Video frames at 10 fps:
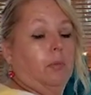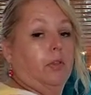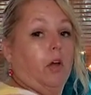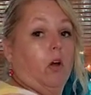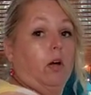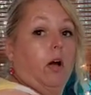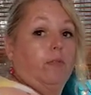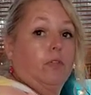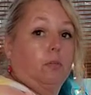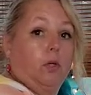but they are
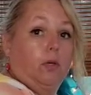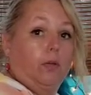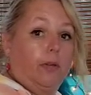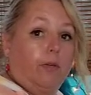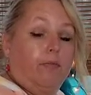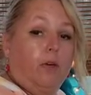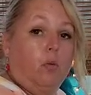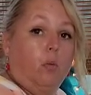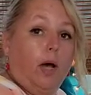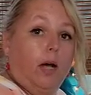comfortable, they
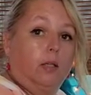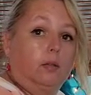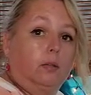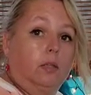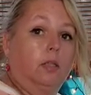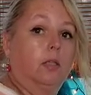fit well,